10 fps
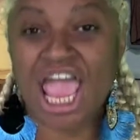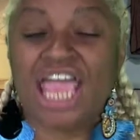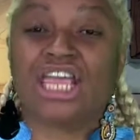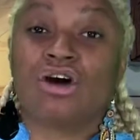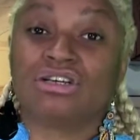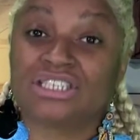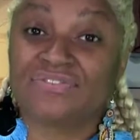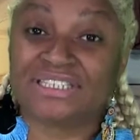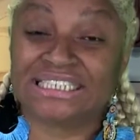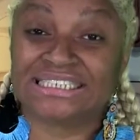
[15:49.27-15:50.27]
He goes to
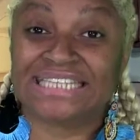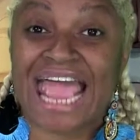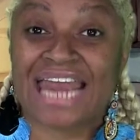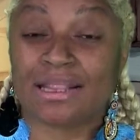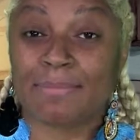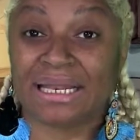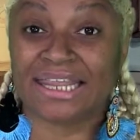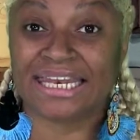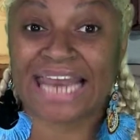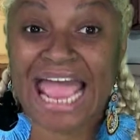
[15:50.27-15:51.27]
visit his dad in the middle
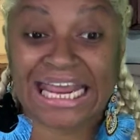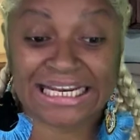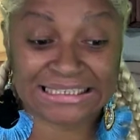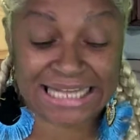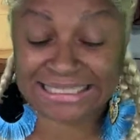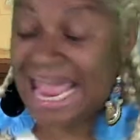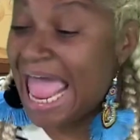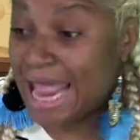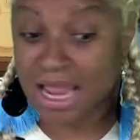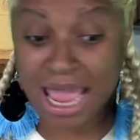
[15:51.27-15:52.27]
of the night, and he's like,
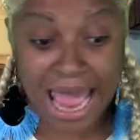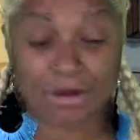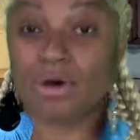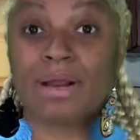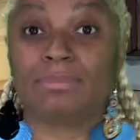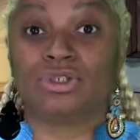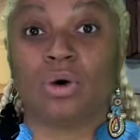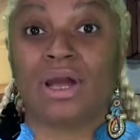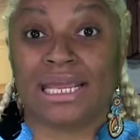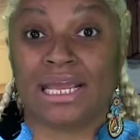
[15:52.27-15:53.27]
Dad, I don't know what I'm
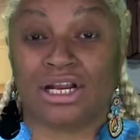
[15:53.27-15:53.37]
doing here.